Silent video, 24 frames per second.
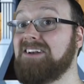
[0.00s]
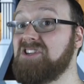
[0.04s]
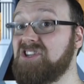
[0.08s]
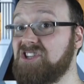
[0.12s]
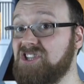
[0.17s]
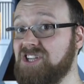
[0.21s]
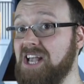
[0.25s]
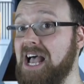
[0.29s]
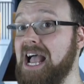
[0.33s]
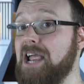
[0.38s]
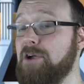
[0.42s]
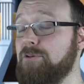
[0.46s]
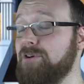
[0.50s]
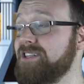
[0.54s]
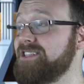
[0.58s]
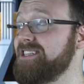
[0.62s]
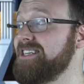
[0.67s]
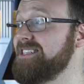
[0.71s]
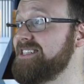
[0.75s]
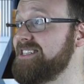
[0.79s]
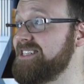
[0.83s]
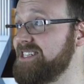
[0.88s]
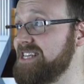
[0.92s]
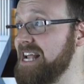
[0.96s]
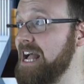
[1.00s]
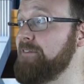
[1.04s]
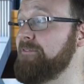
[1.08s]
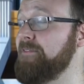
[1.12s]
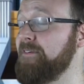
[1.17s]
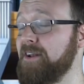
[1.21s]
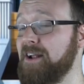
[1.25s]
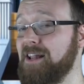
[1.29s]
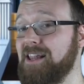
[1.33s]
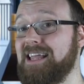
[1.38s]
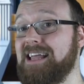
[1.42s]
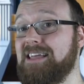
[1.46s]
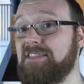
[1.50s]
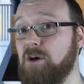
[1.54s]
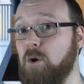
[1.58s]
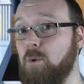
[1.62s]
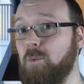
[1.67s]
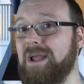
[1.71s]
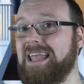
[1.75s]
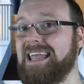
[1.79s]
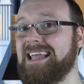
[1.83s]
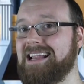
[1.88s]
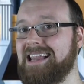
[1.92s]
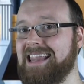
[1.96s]
and Cyrus is definitely
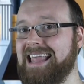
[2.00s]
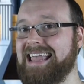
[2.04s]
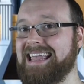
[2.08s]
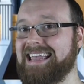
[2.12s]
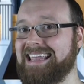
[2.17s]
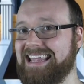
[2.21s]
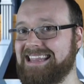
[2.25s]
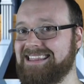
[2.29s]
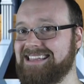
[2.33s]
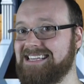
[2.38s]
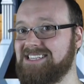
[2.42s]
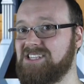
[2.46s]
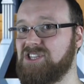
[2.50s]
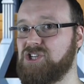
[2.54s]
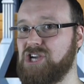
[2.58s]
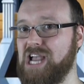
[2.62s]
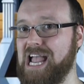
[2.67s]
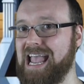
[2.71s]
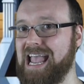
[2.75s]
the weak link in this